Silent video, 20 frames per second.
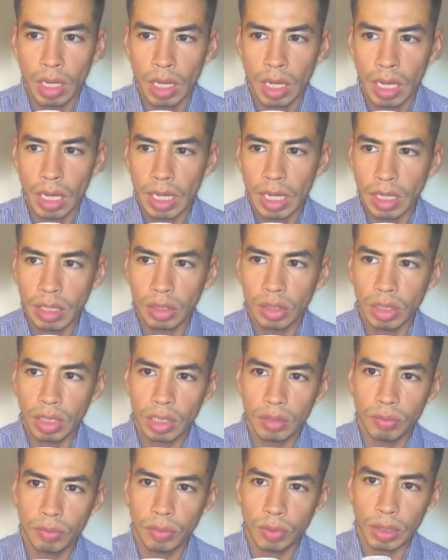And in their
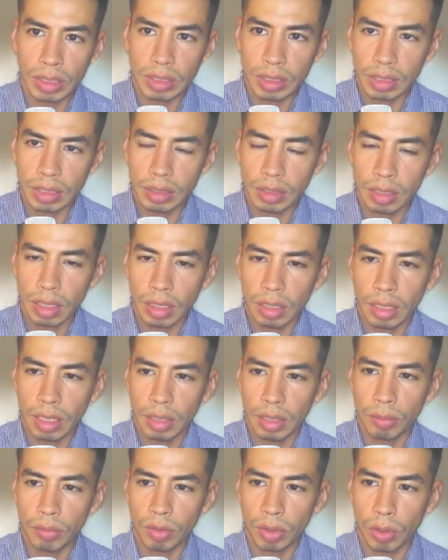invoices, they
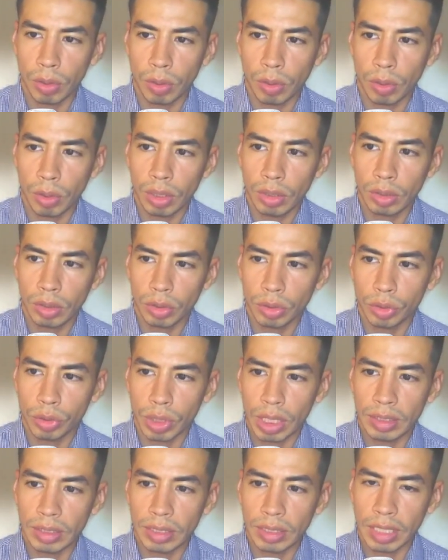recorded those
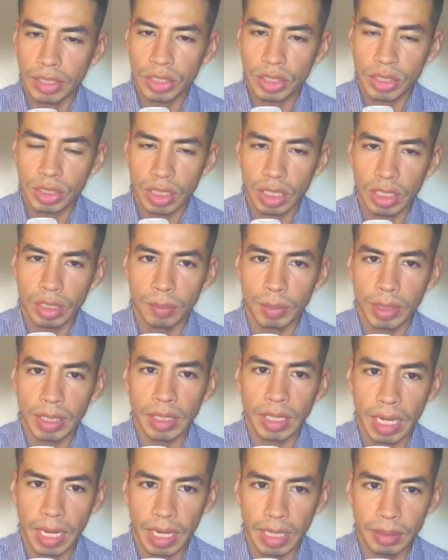transactions as being
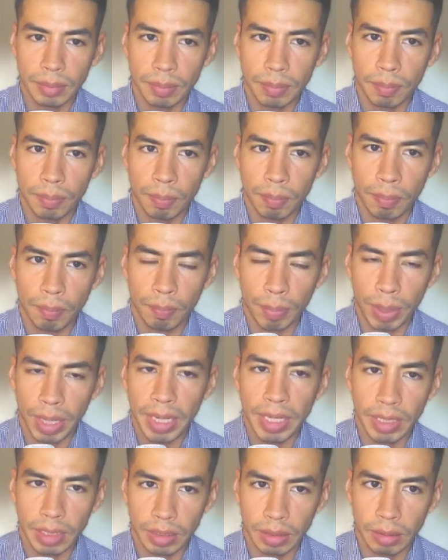as
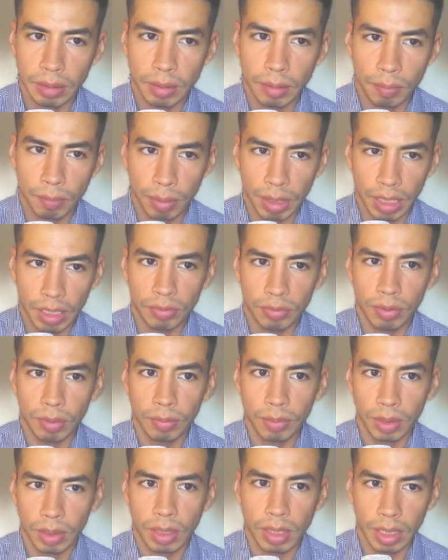paid, paid from the
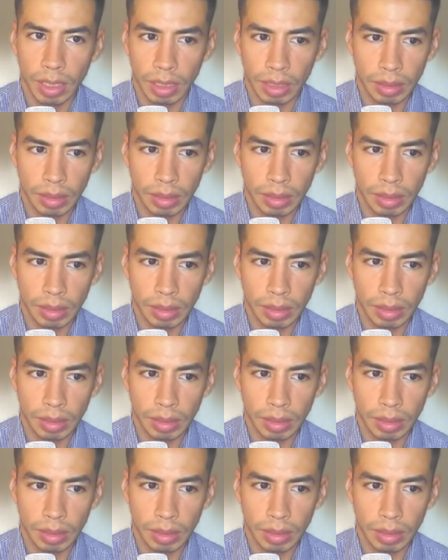client.